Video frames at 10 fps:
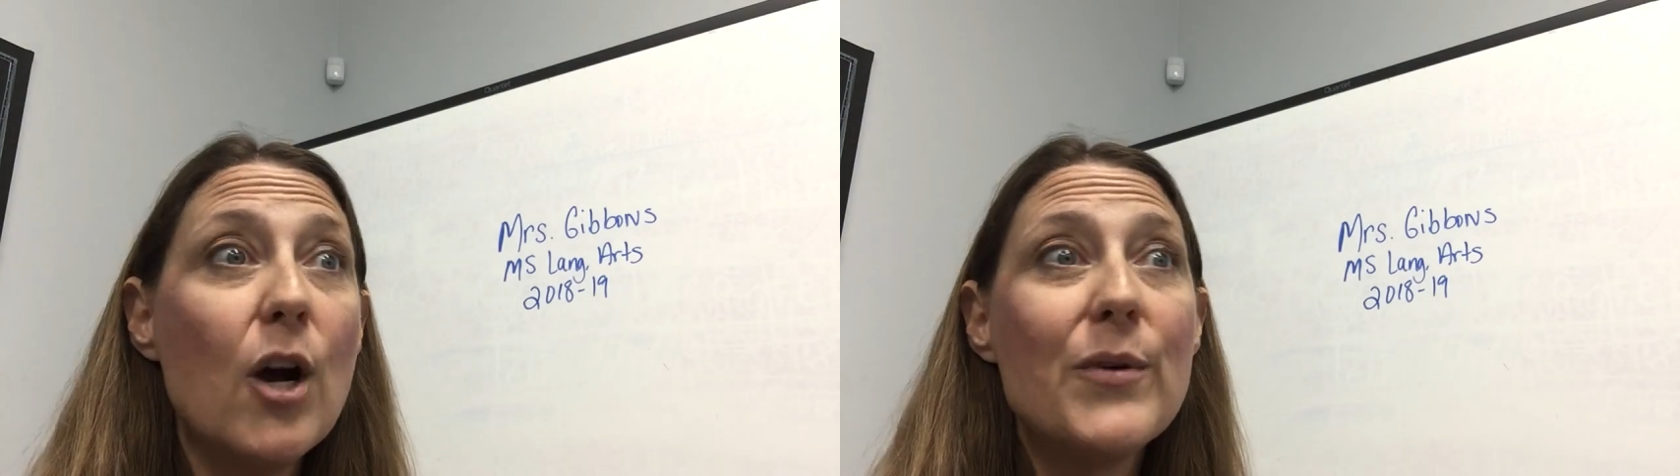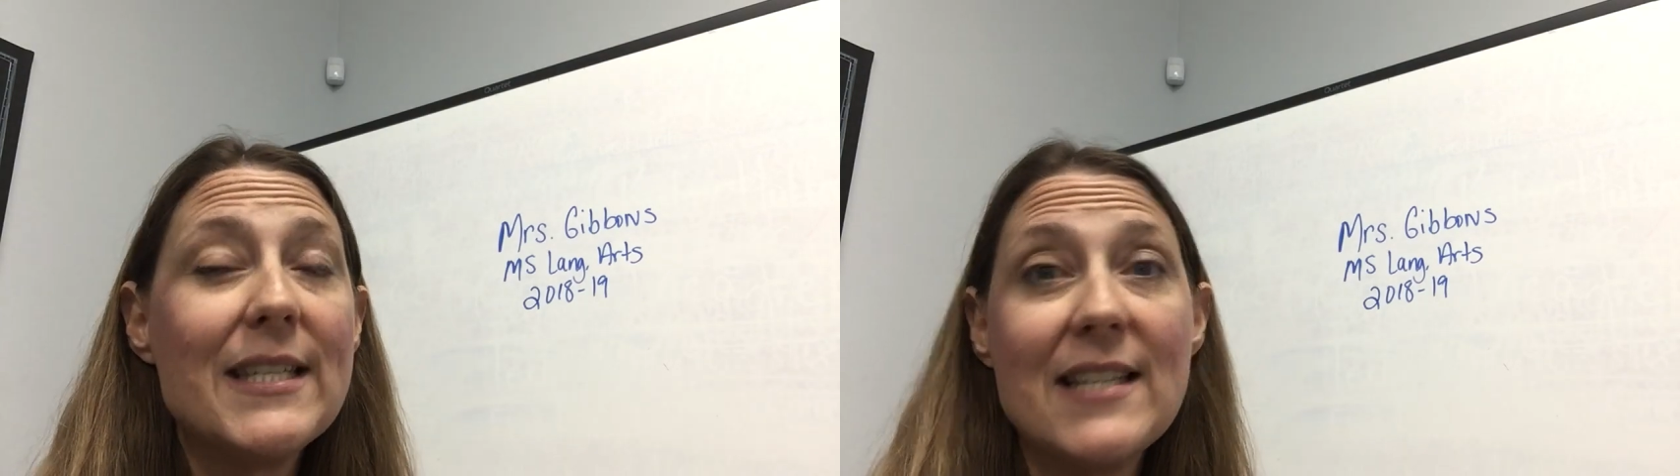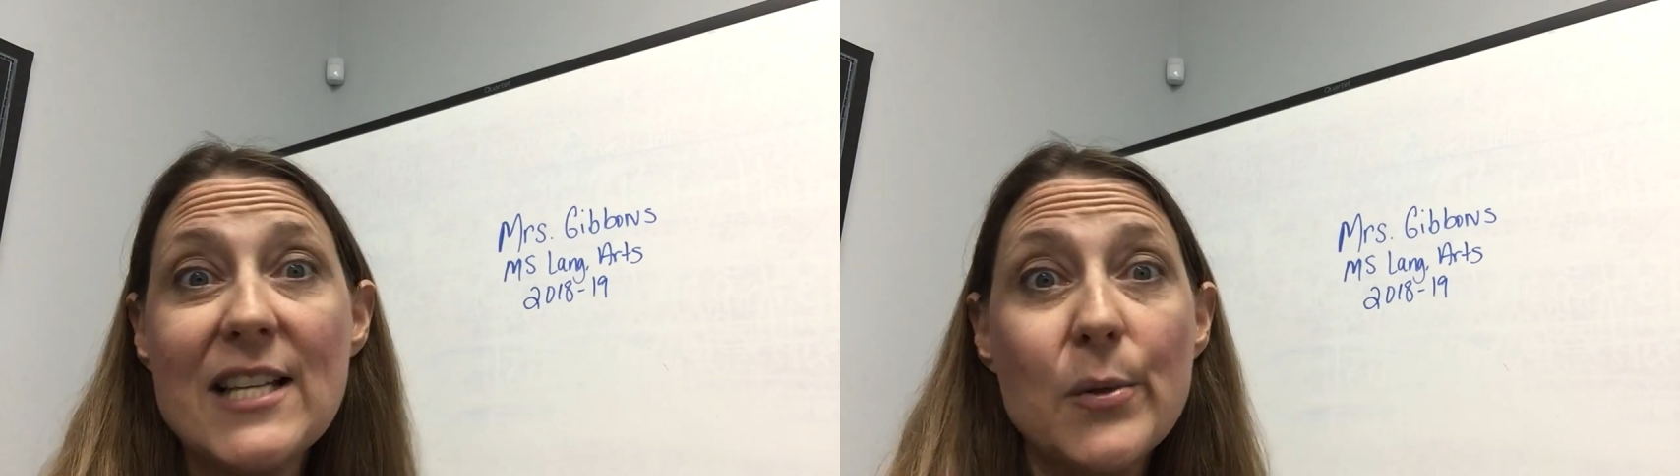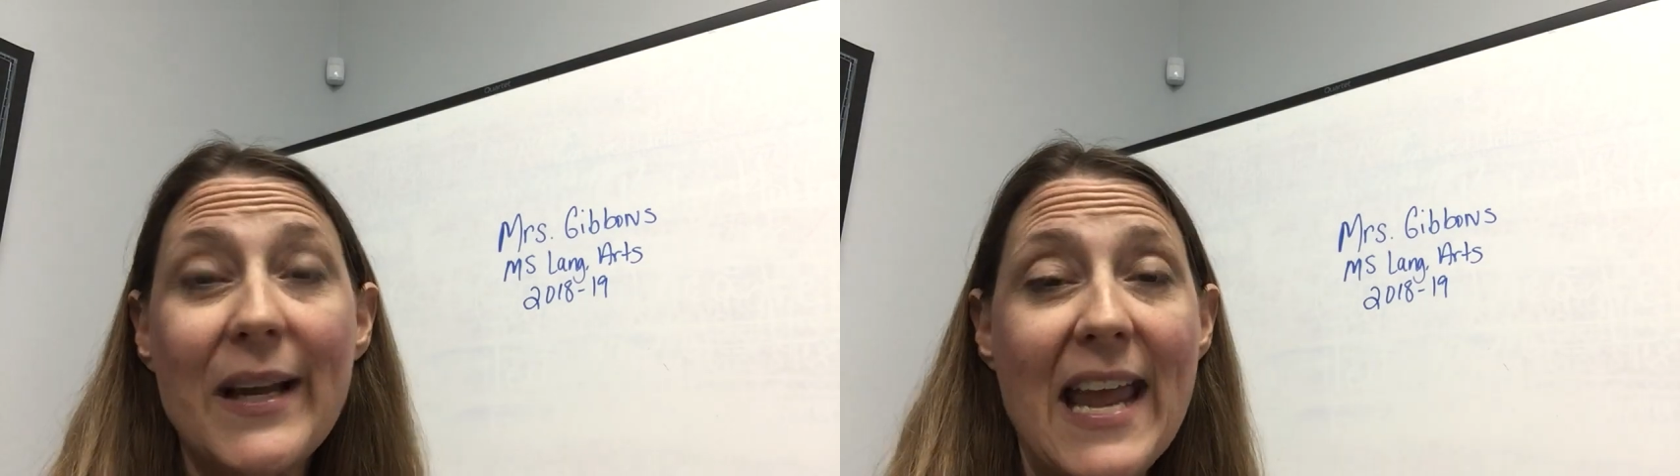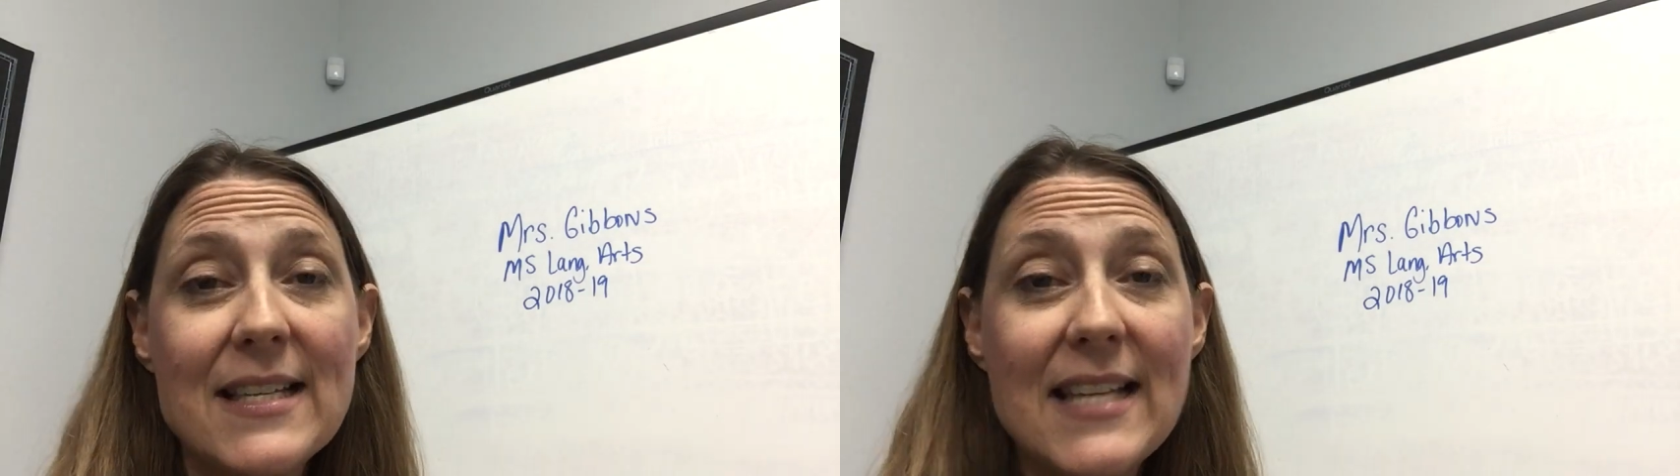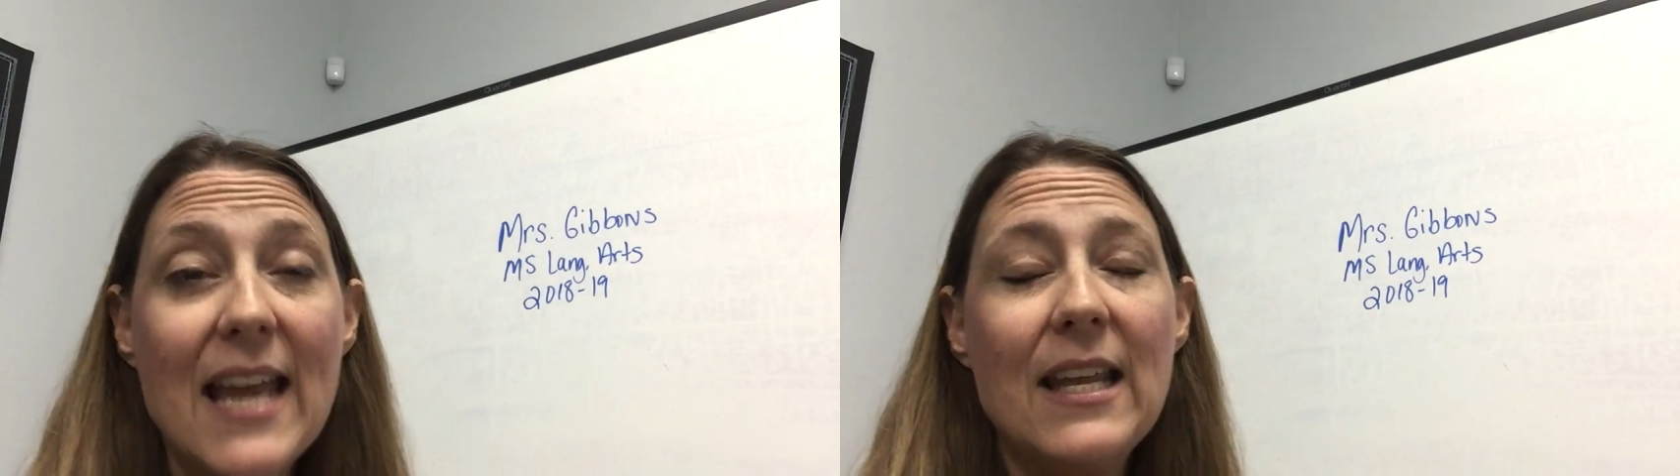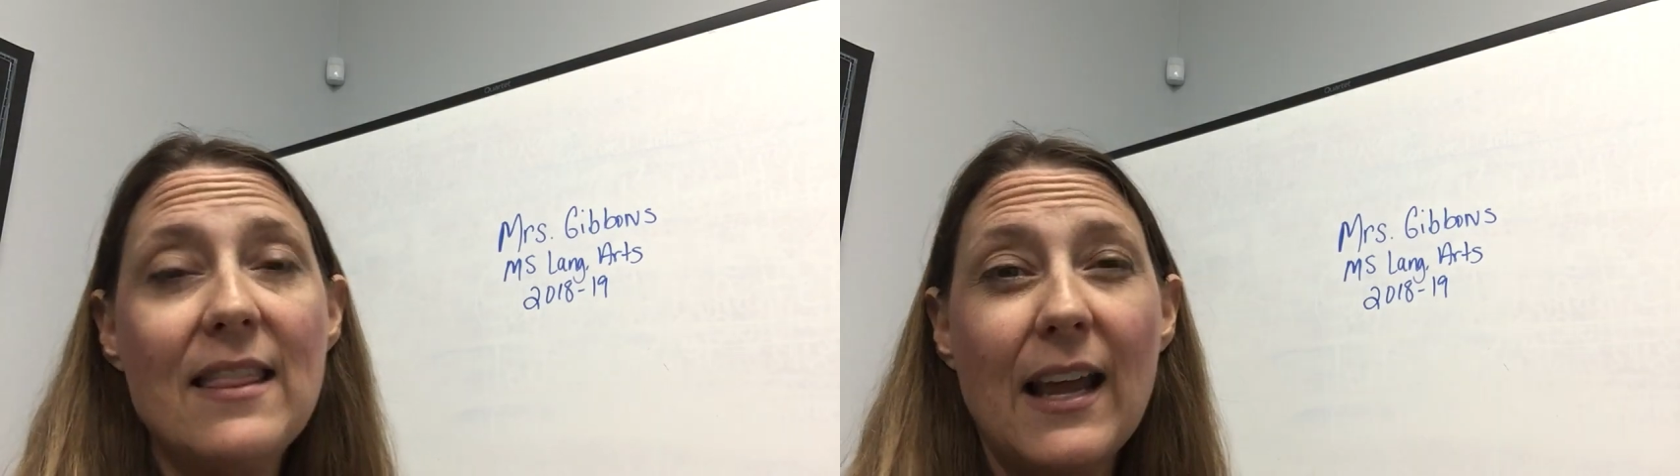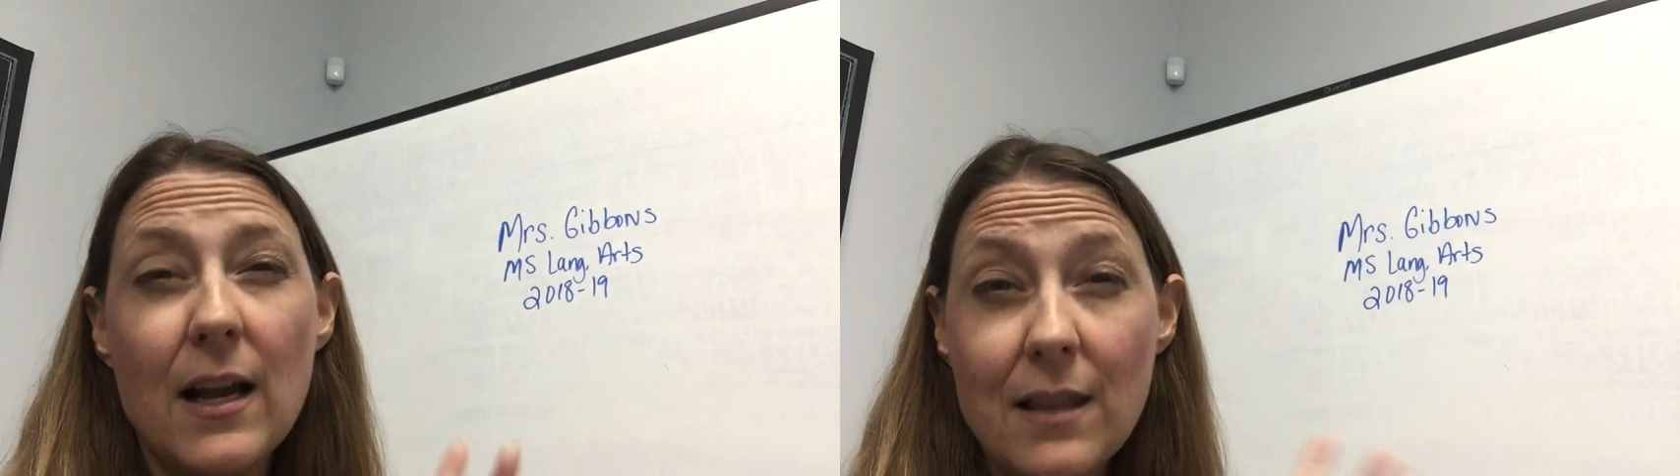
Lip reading: oh, it's a test, so I can't say anything.